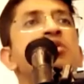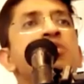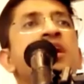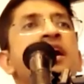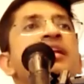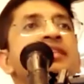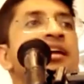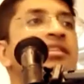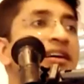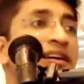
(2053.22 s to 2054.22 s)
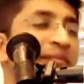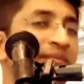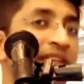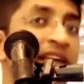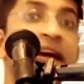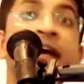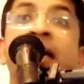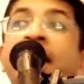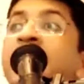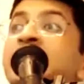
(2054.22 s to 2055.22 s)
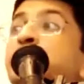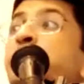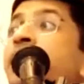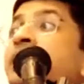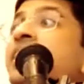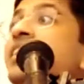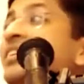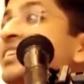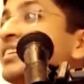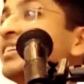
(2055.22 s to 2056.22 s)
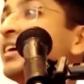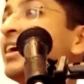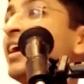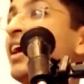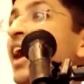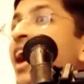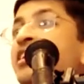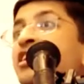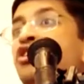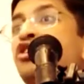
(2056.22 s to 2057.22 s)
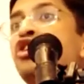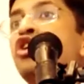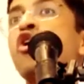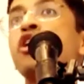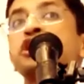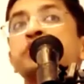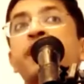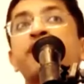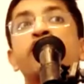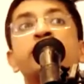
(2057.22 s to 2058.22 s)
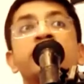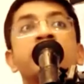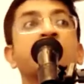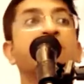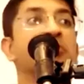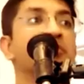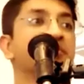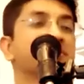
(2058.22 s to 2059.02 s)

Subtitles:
Gauranga and Nityananda, his brother had no respect for Nityananda Prabhu.